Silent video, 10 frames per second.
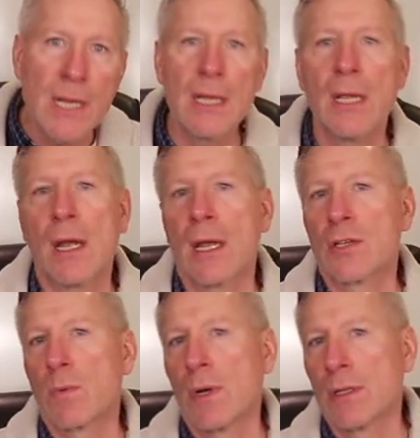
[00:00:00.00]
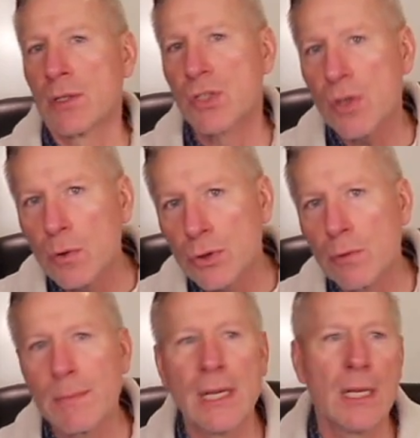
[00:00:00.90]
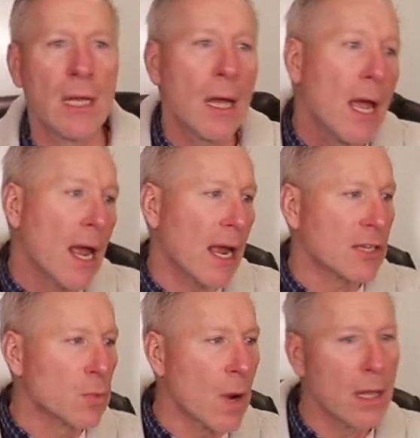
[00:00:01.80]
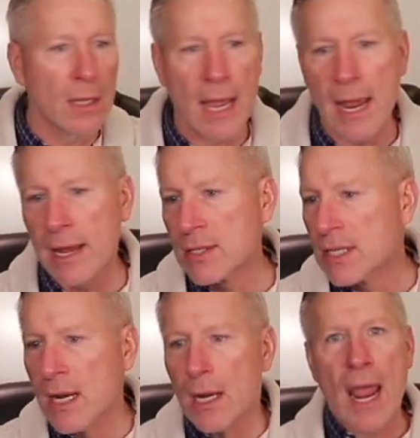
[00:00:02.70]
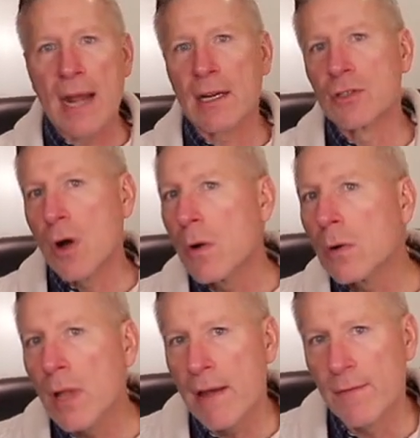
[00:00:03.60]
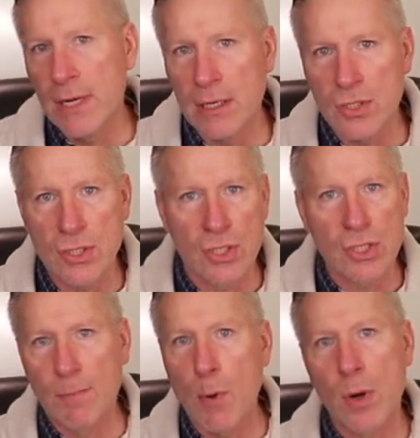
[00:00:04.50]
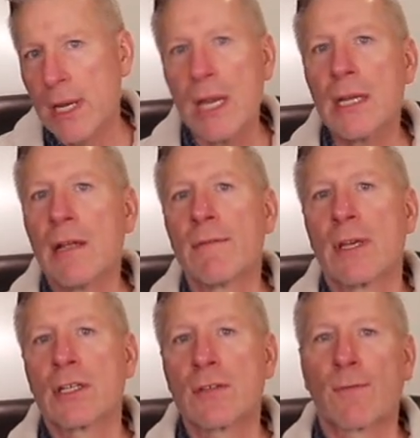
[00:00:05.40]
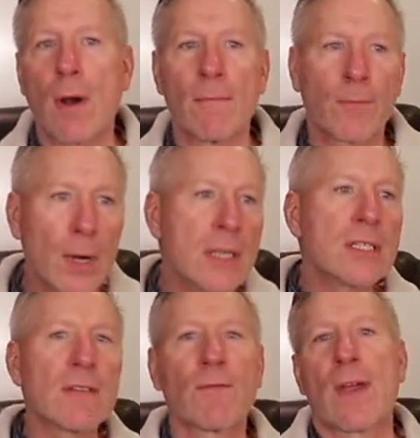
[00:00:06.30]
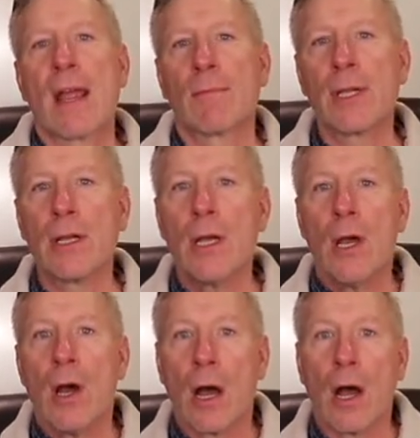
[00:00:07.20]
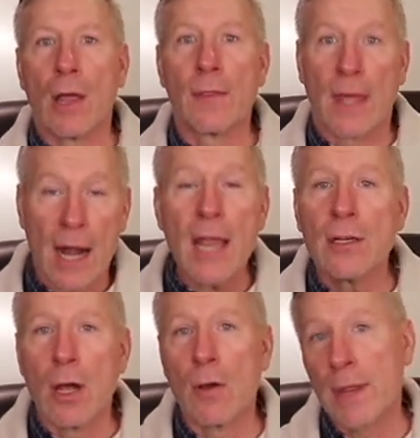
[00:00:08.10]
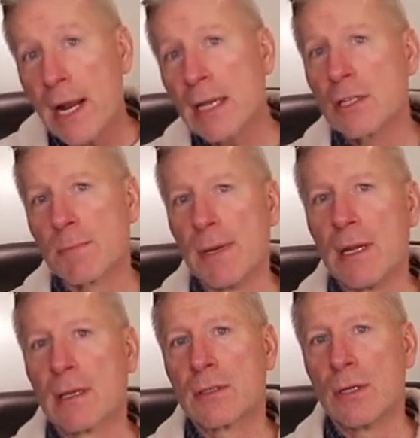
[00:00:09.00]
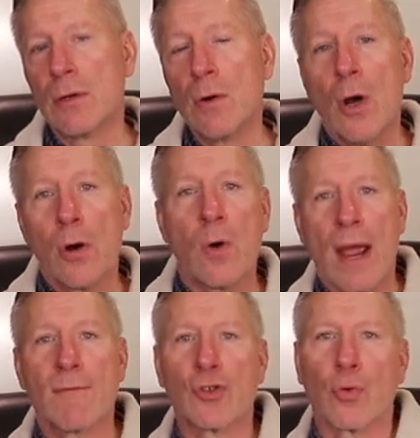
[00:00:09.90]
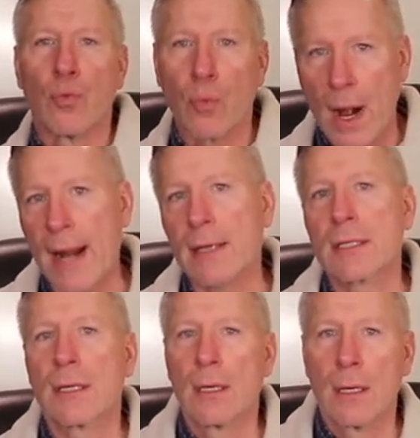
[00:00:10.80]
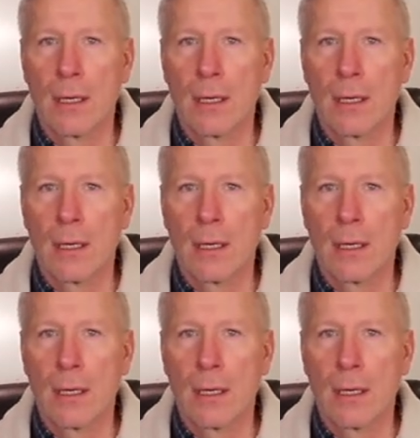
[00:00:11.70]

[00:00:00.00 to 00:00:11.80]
media as well as social media as well as anecdotal evidence to support any of this from friends and family uh, that i know that i can speak to who have direct